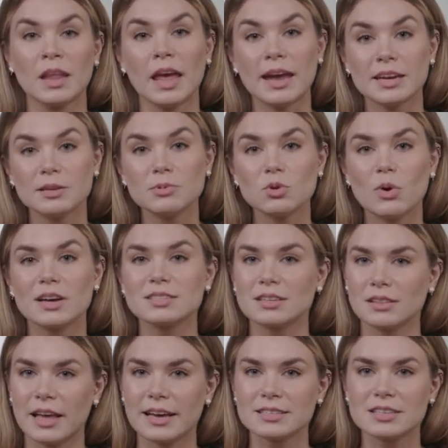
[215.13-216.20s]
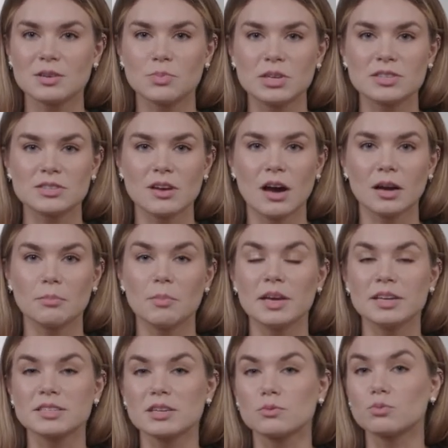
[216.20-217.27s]
AWS Elastic Beanstalk
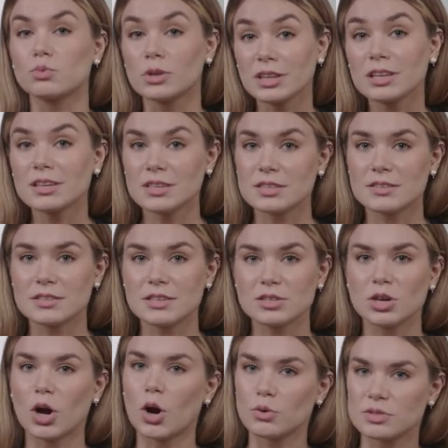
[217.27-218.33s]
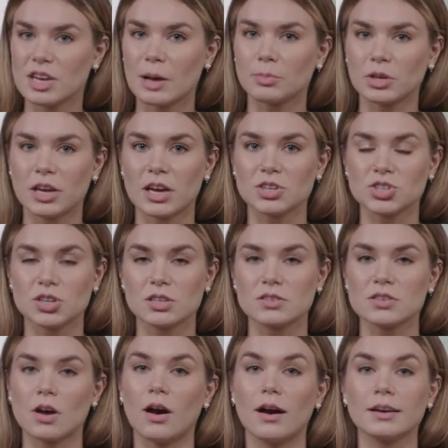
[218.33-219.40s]
makes it really easy to host
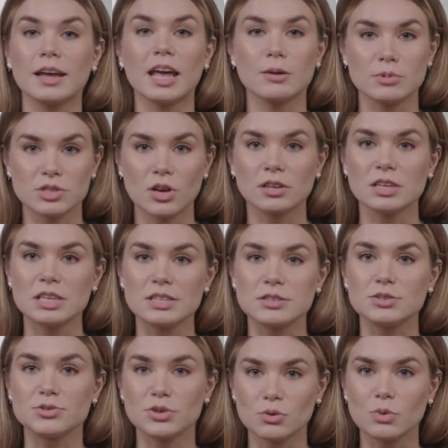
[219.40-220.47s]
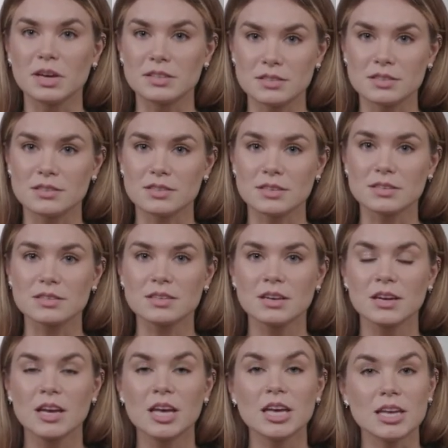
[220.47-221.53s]
applications on Amazon EC2 instances
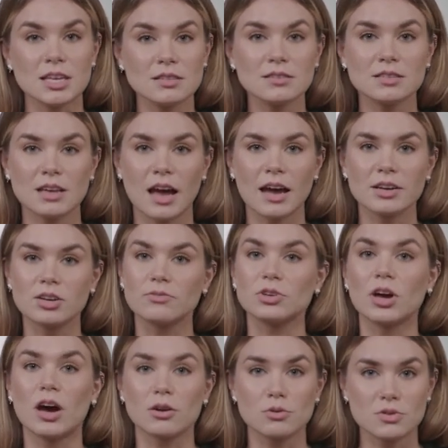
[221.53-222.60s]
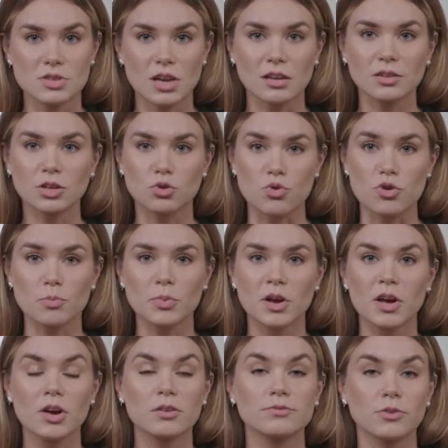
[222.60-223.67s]
inside of an auto-scaling group
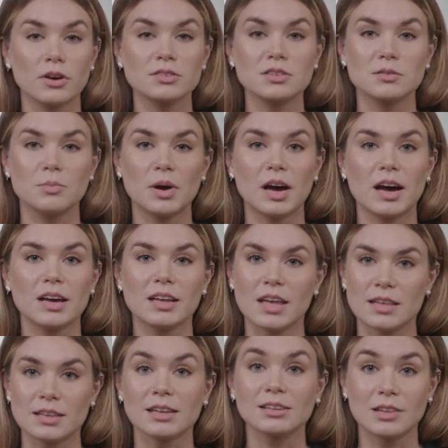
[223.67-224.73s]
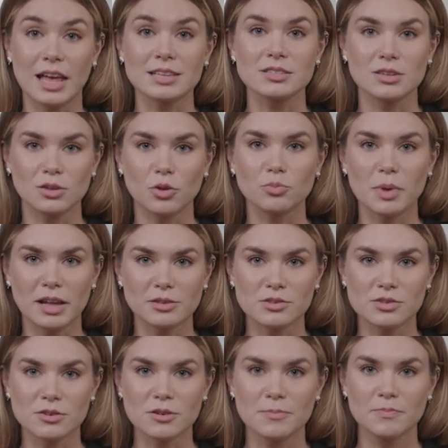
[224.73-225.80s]
fronted by an elastic load
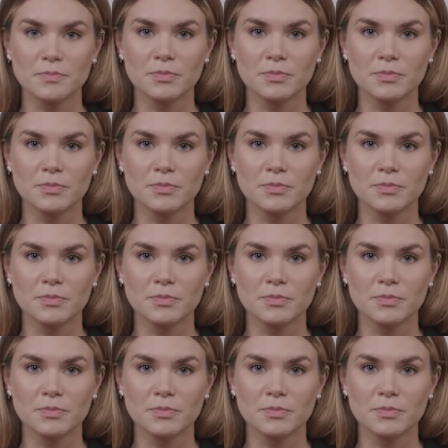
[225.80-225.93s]
balancer.